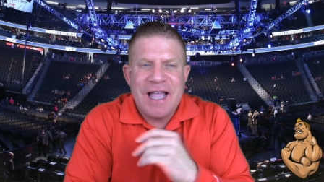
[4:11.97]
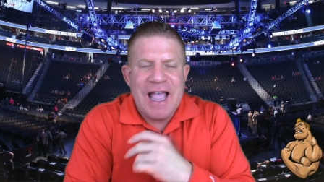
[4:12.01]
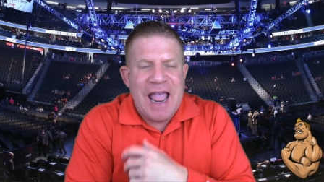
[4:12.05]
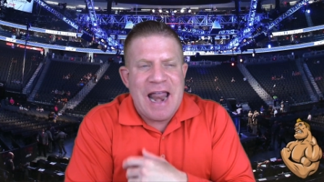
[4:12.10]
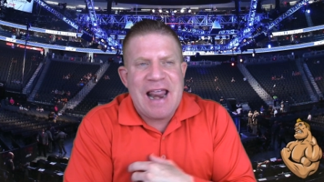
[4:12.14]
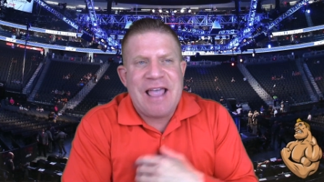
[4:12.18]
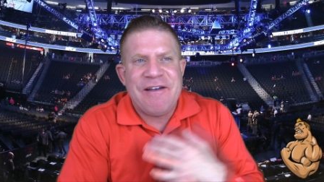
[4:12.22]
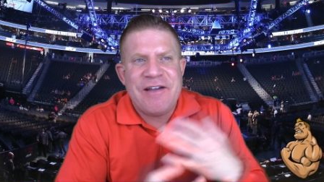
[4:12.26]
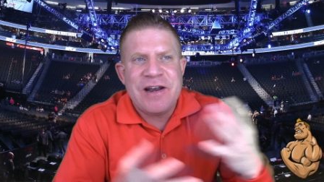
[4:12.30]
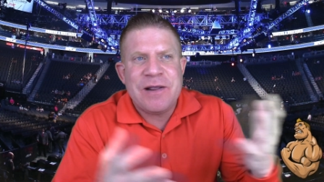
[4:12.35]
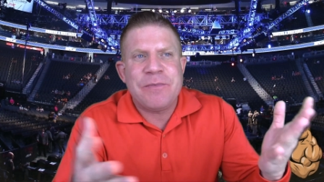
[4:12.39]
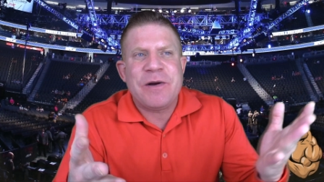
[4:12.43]

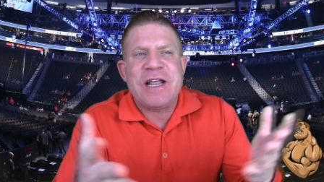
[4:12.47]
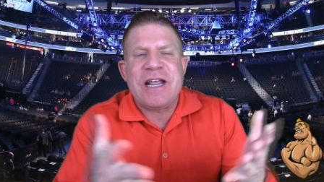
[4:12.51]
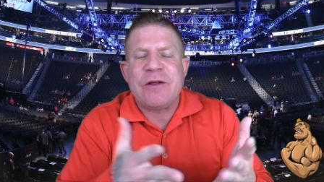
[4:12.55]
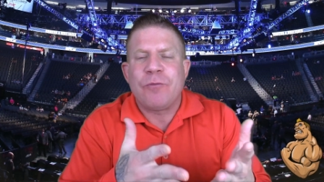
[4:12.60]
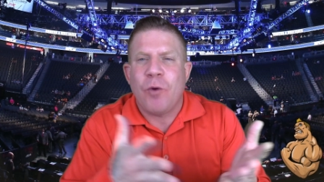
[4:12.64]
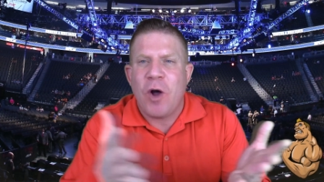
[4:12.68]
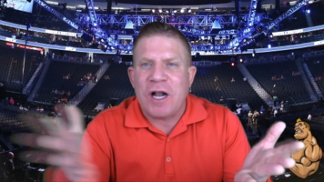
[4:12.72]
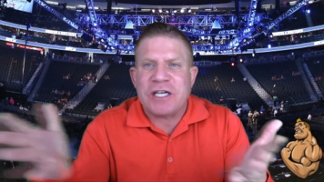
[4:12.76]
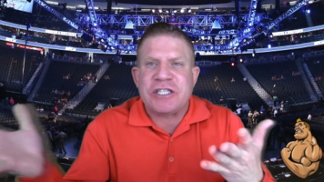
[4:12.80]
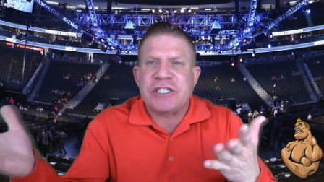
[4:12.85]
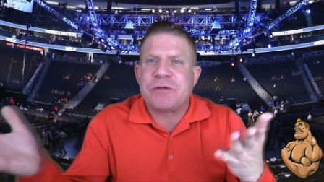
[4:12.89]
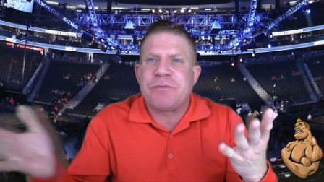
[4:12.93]
And anybody who
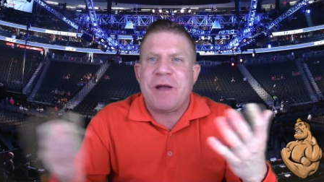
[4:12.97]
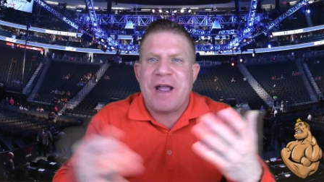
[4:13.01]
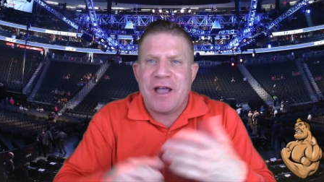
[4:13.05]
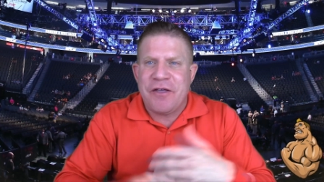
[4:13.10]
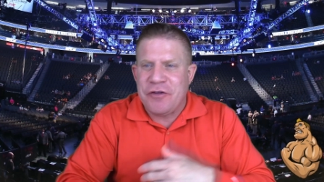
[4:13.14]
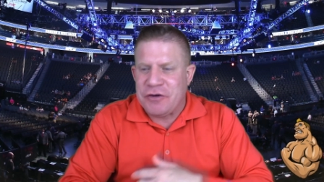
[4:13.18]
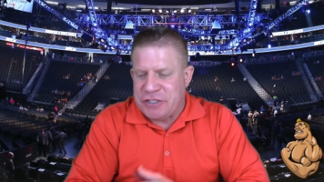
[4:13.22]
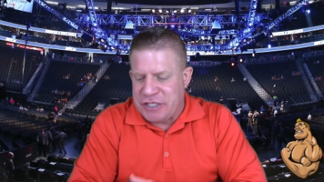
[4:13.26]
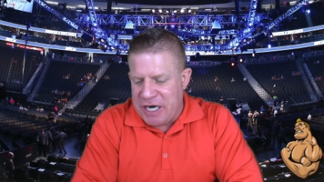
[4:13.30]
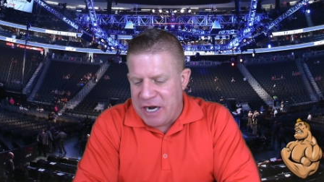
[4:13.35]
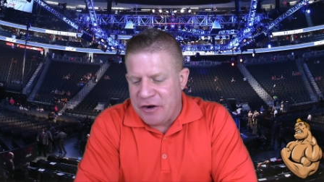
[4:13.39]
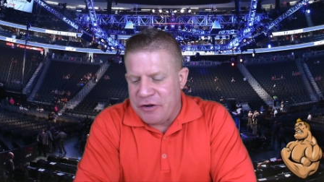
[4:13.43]
watches my
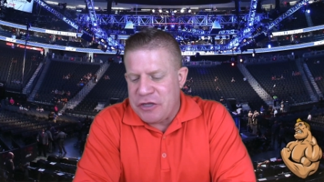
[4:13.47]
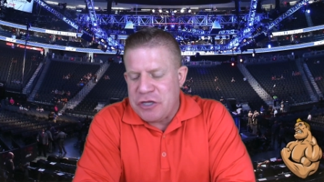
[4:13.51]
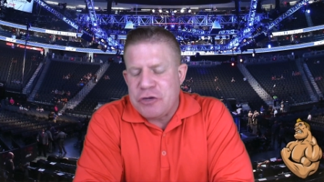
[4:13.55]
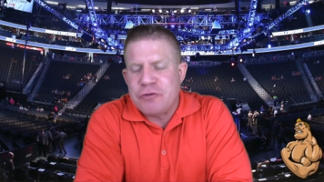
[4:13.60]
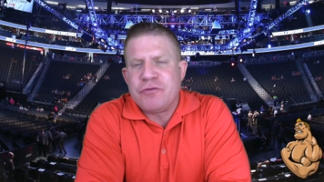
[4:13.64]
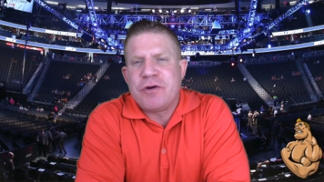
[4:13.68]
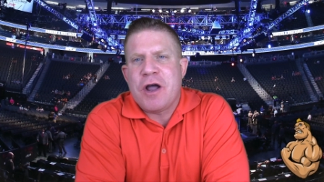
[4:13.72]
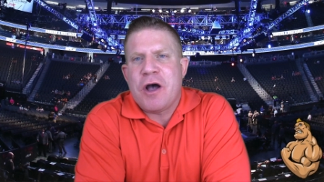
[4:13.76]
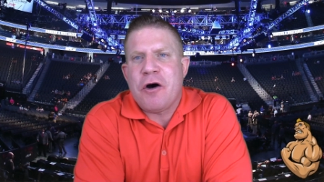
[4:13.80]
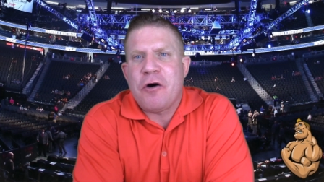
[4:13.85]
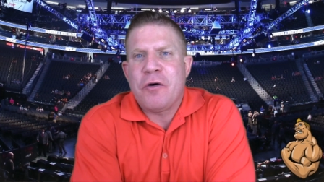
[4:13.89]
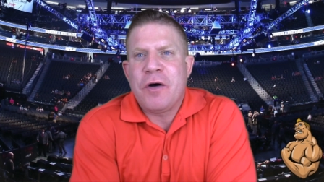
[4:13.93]
other channel, you
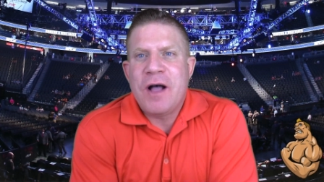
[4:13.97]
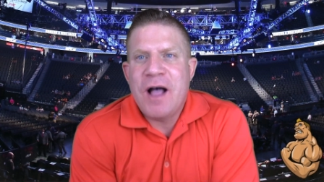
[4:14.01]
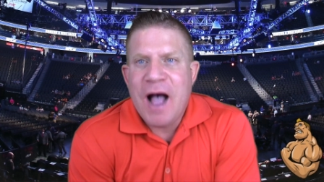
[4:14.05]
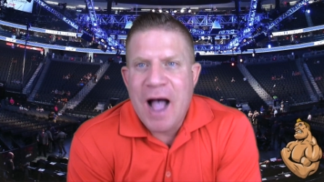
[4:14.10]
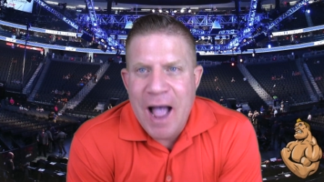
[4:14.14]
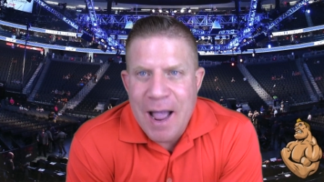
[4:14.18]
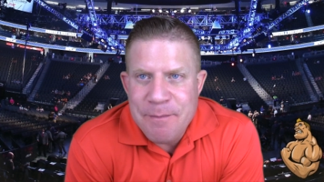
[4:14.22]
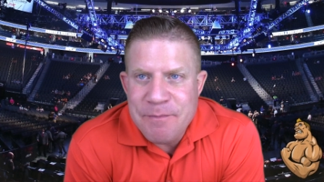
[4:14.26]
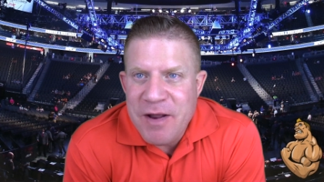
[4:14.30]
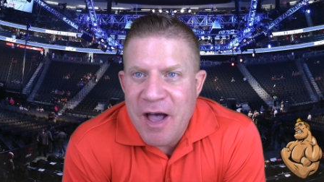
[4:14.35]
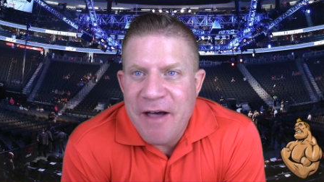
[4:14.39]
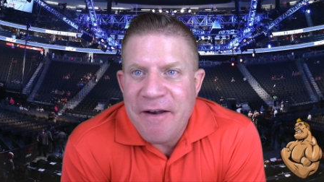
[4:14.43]
know
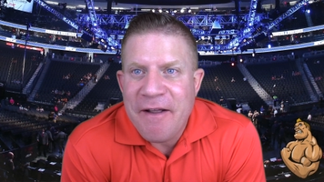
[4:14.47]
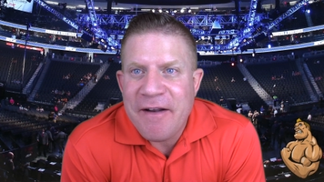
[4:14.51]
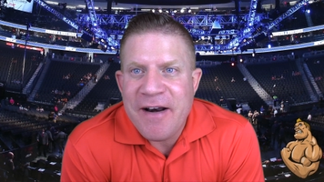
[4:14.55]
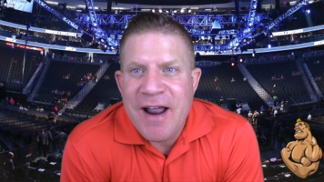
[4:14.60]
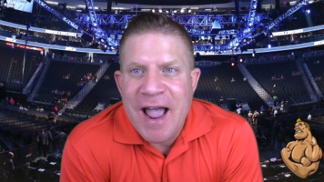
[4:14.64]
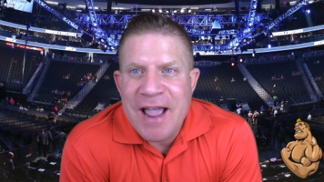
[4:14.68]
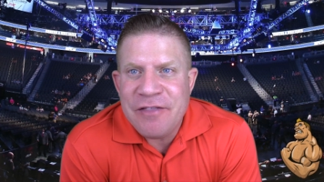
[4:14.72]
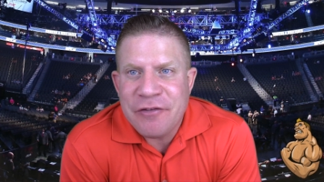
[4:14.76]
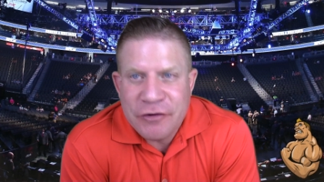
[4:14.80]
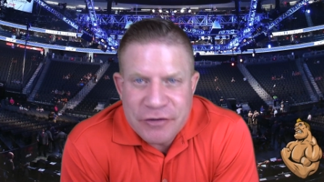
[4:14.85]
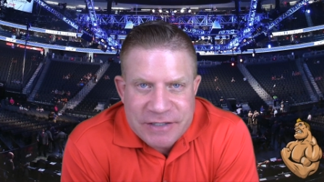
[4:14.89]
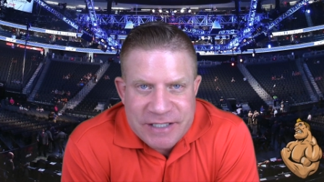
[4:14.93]
I'm not on
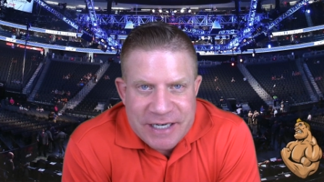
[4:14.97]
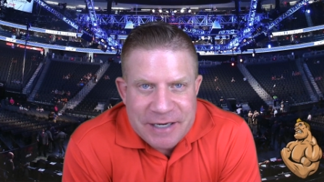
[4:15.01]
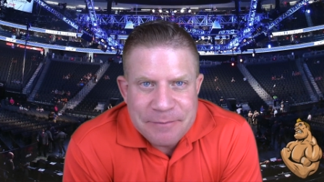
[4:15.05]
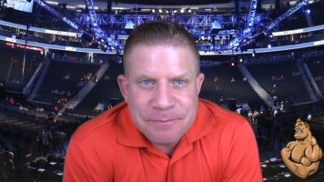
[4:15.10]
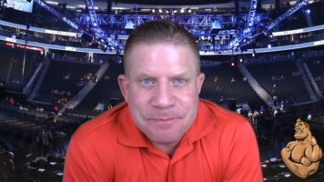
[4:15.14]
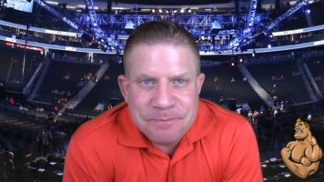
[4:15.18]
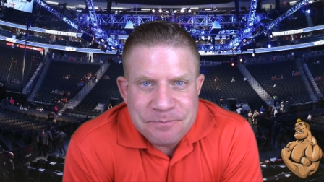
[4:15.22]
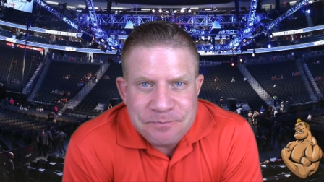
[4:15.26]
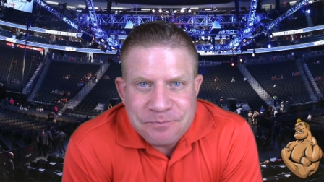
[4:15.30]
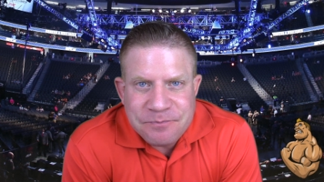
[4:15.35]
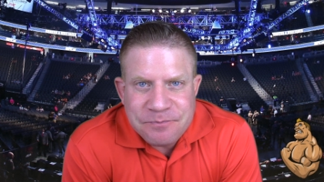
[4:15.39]
either team.